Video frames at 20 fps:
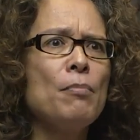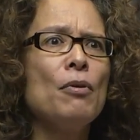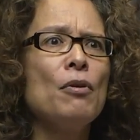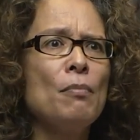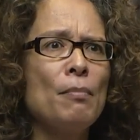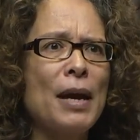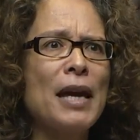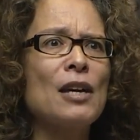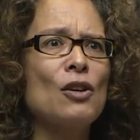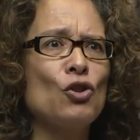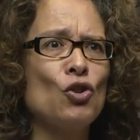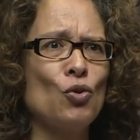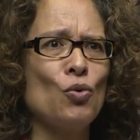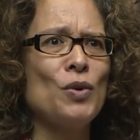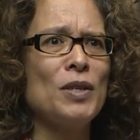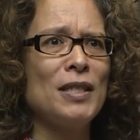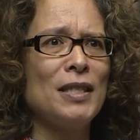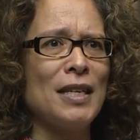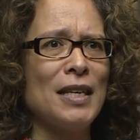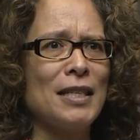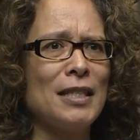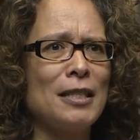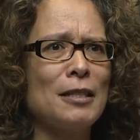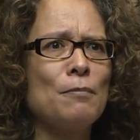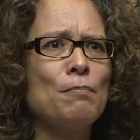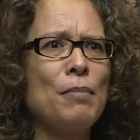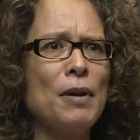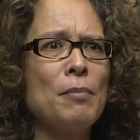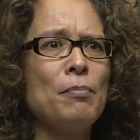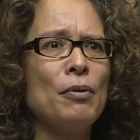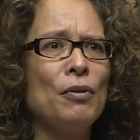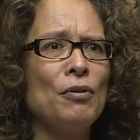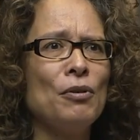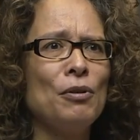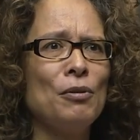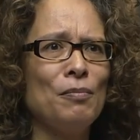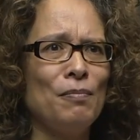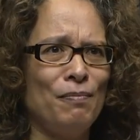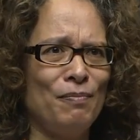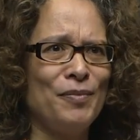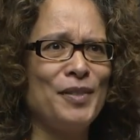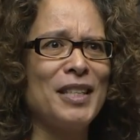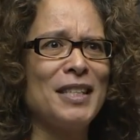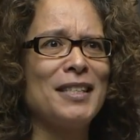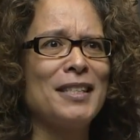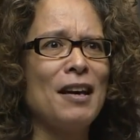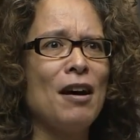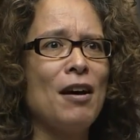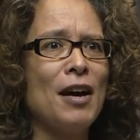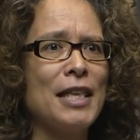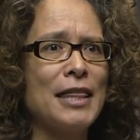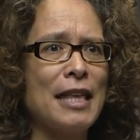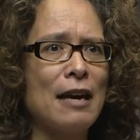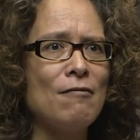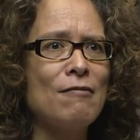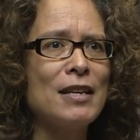make choices. People decide.